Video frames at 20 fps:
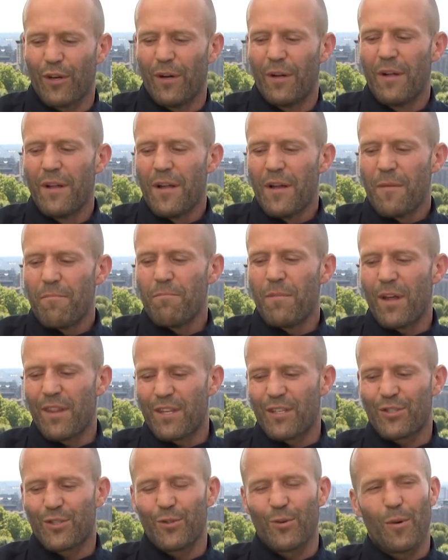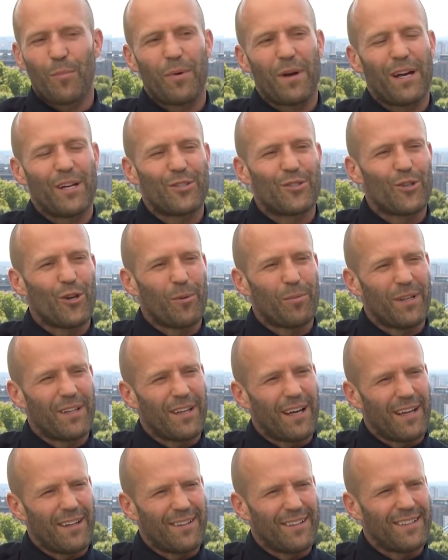that mothers do a better job at
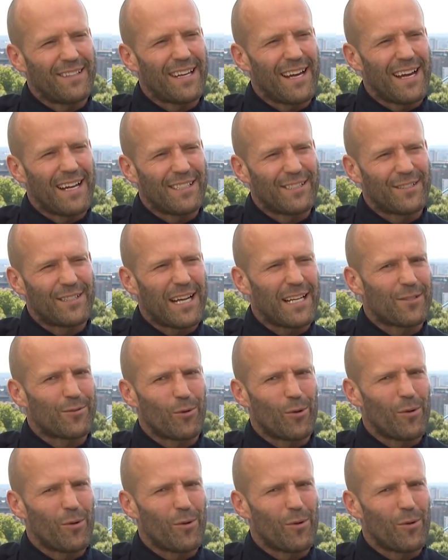that than dads. Dads